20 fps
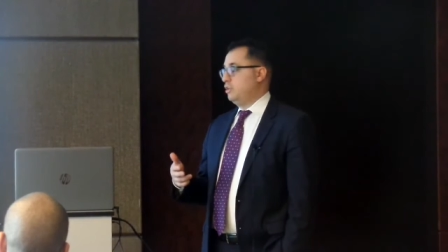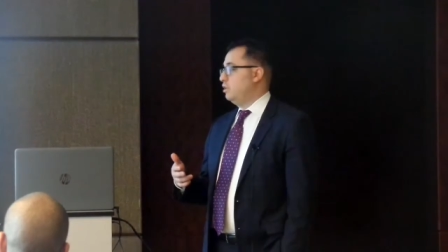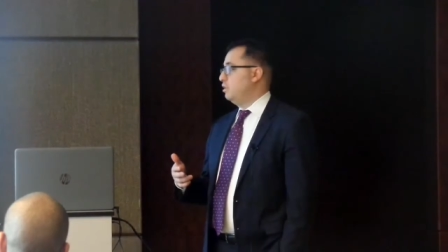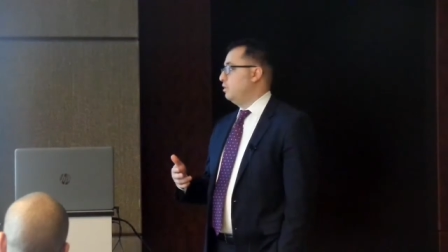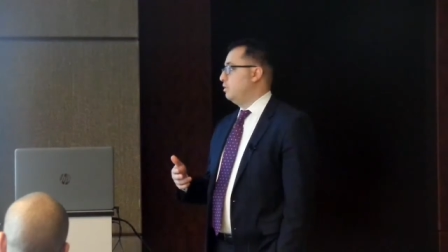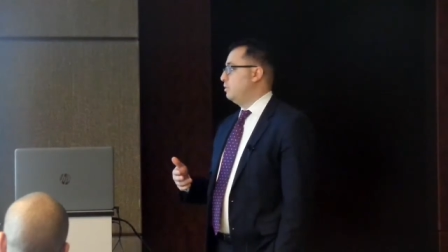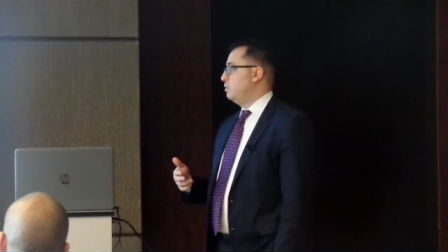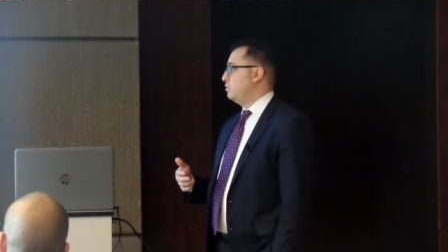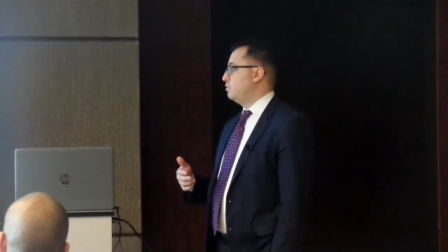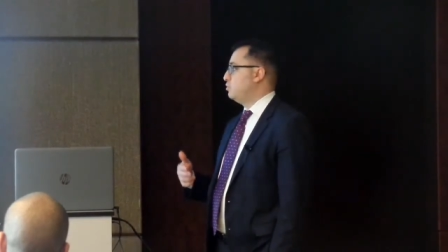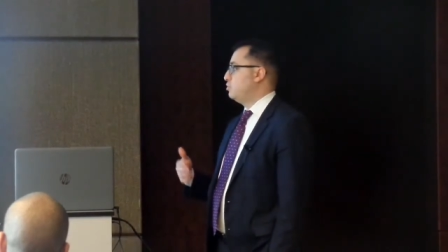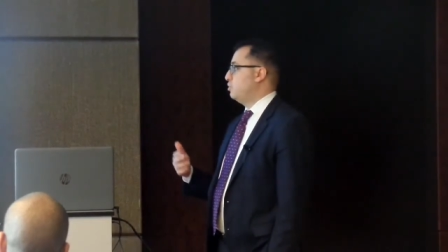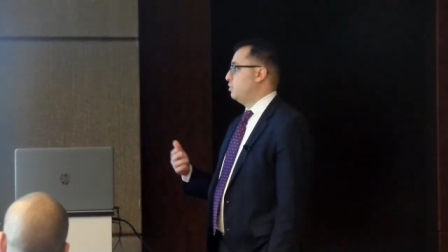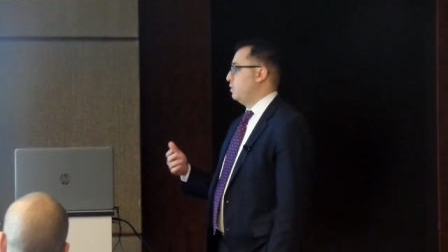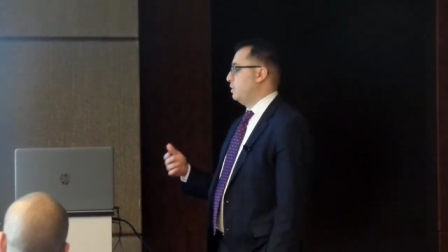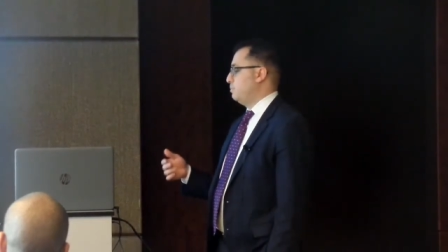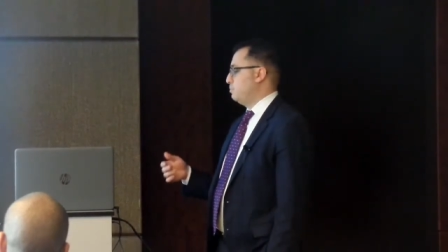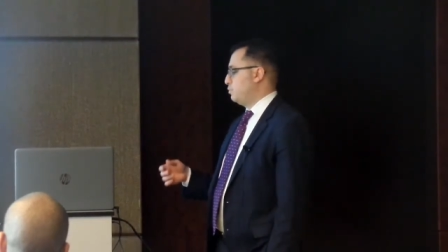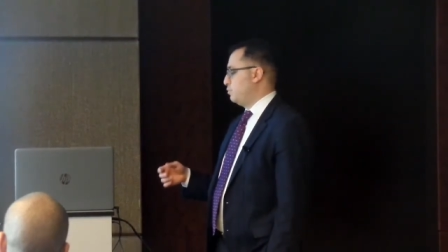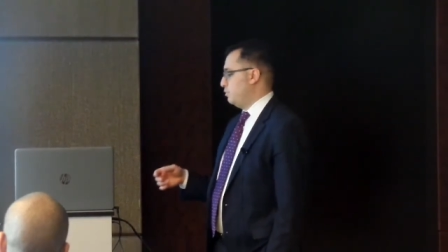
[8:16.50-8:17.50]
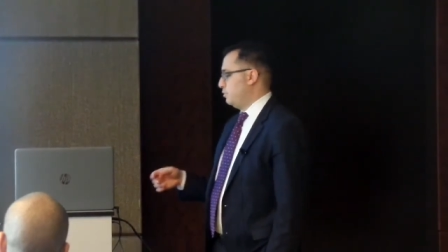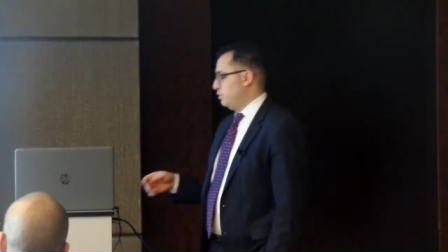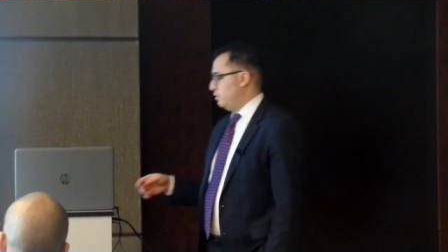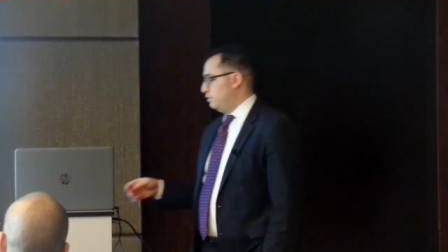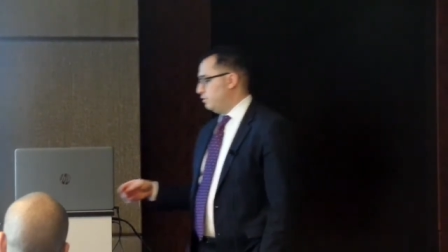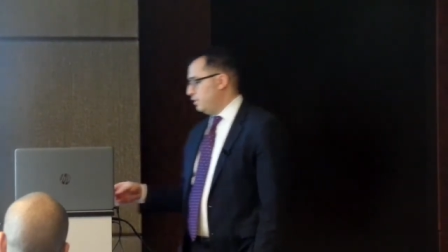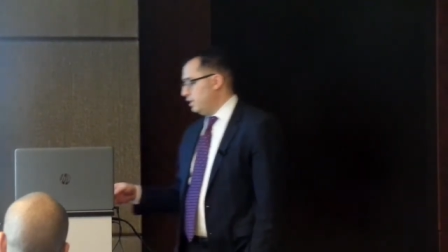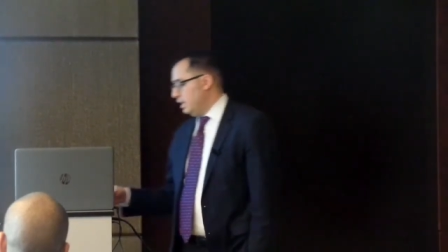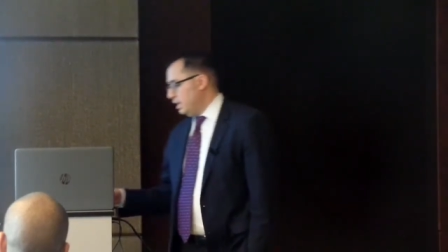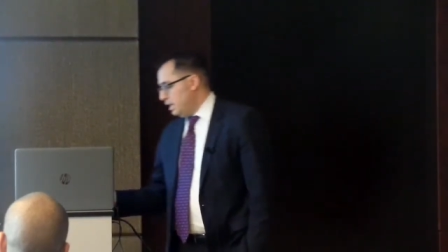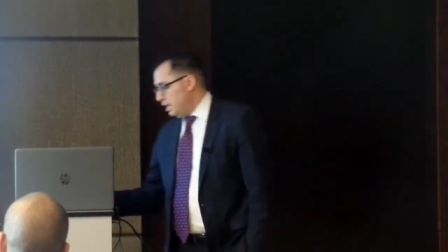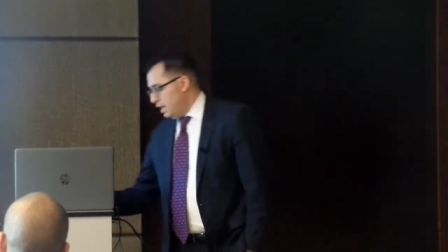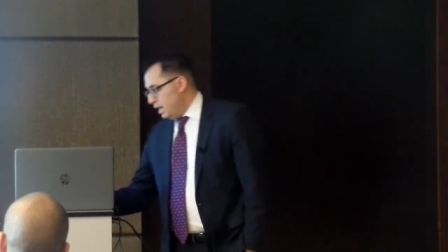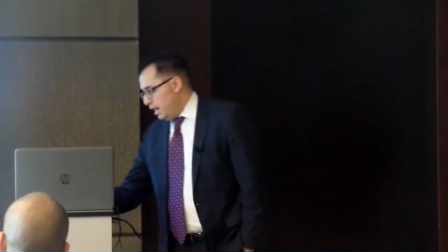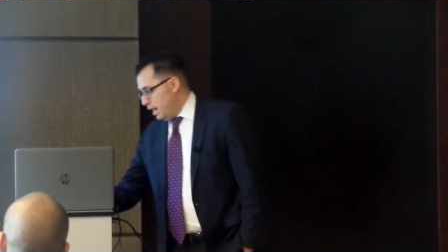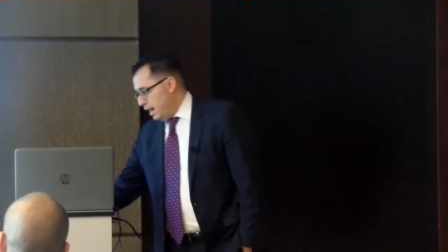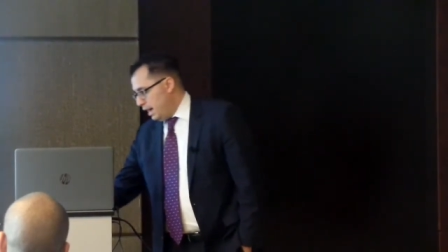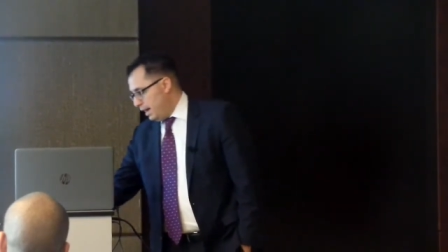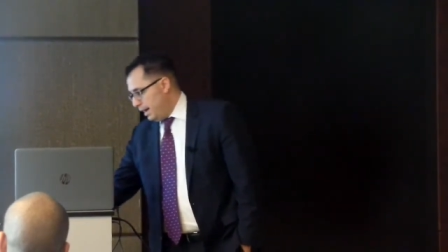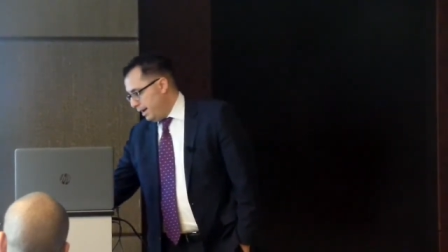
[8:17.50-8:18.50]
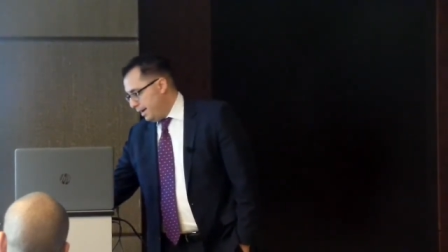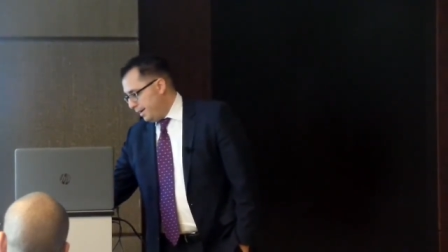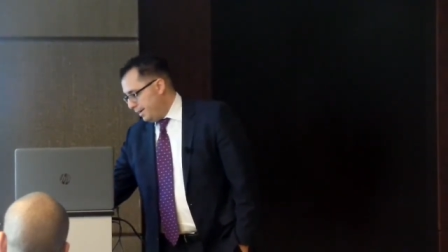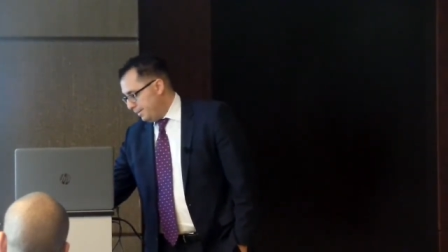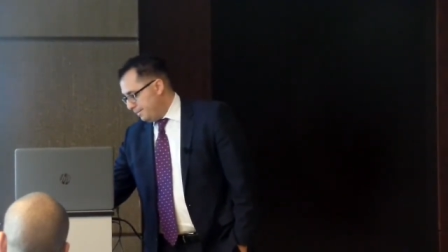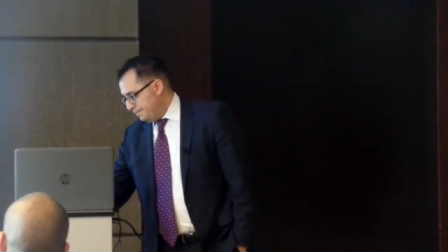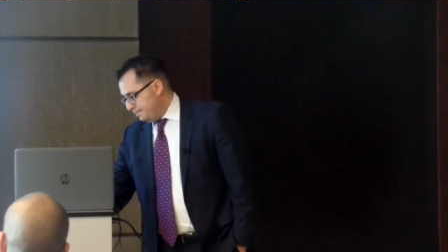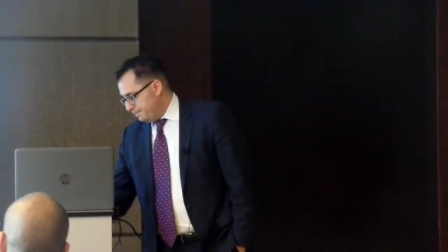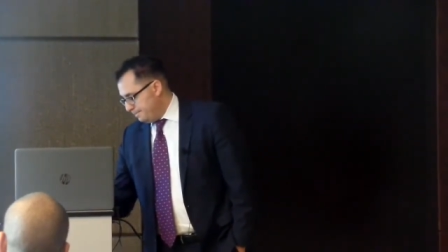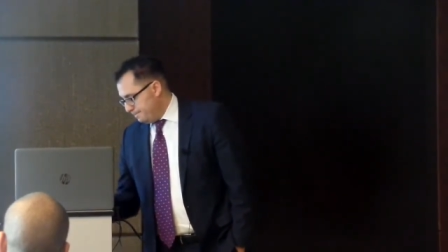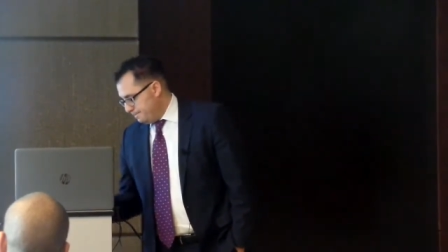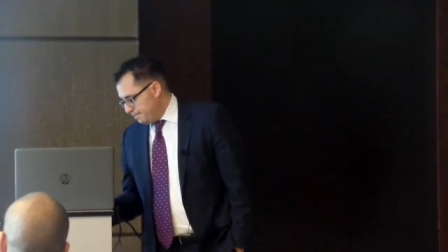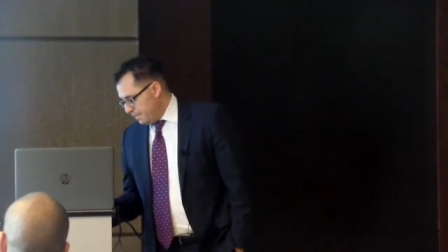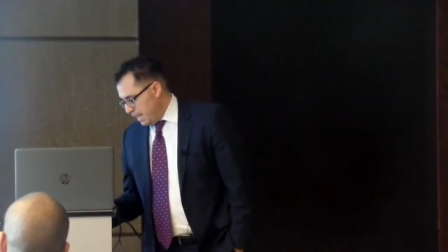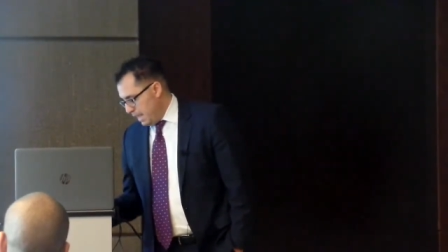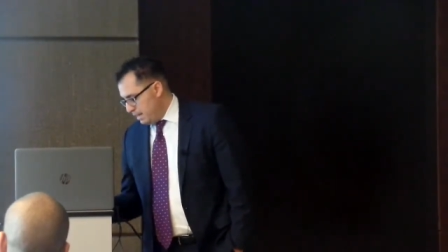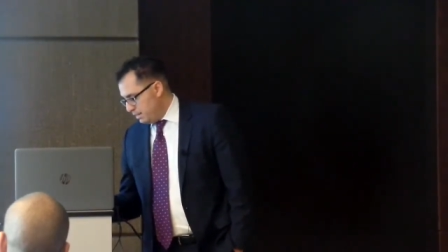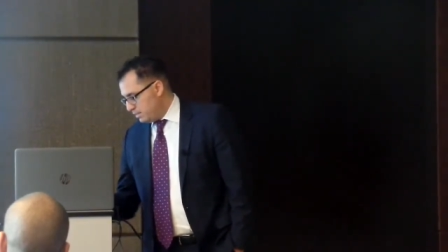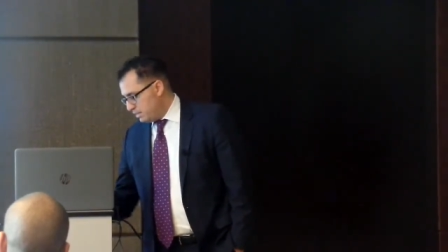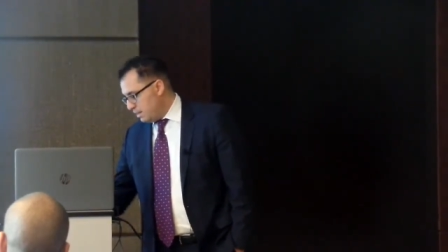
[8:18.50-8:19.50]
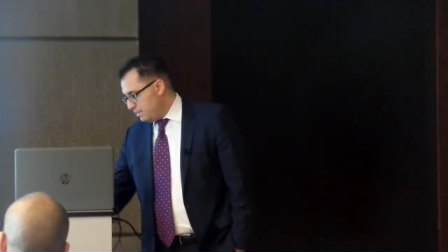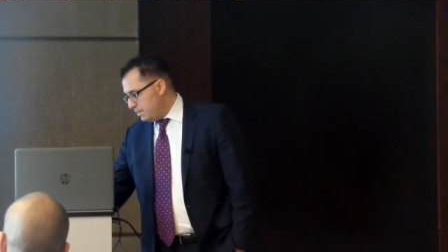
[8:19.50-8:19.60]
to improve. And